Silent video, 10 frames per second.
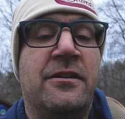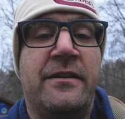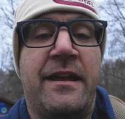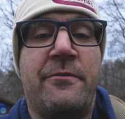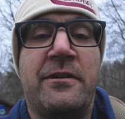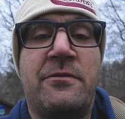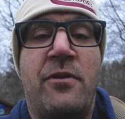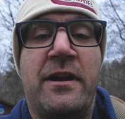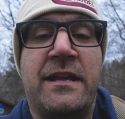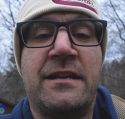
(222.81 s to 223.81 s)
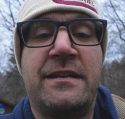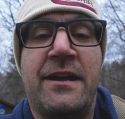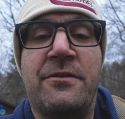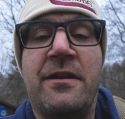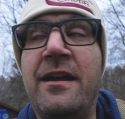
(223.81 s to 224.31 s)
Okay, we're going to walk into
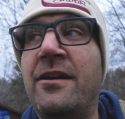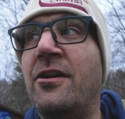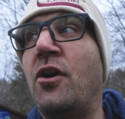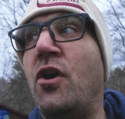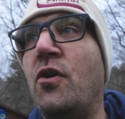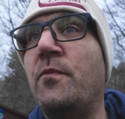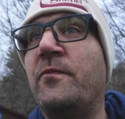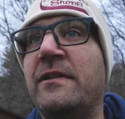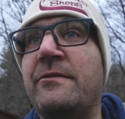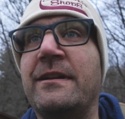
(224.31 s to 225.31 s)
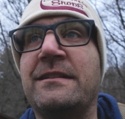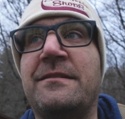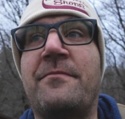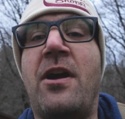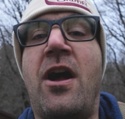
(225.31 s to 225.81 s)
town. Hopefully we get
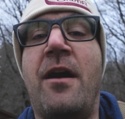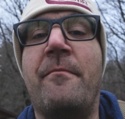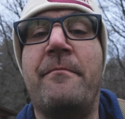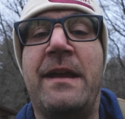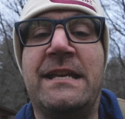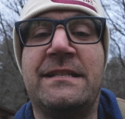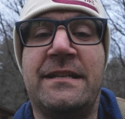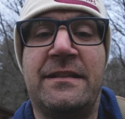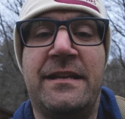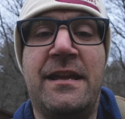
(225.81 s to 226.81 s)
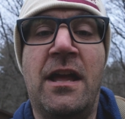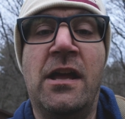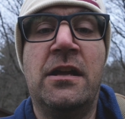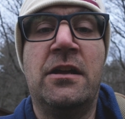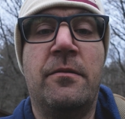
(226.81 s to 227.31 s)
some amazingly
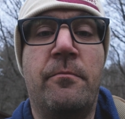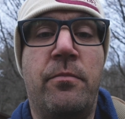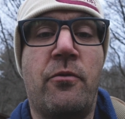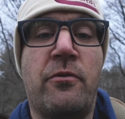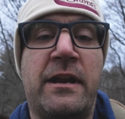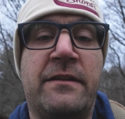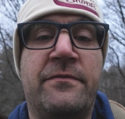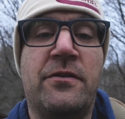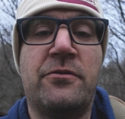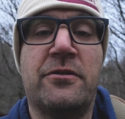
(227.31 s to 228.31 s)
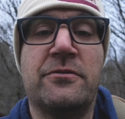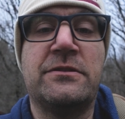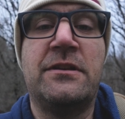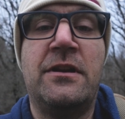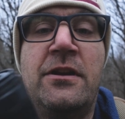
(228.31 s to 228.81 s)
boring
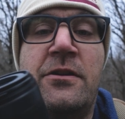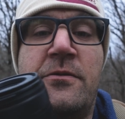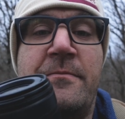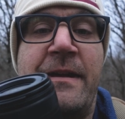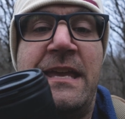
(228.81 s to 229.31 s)
photos with my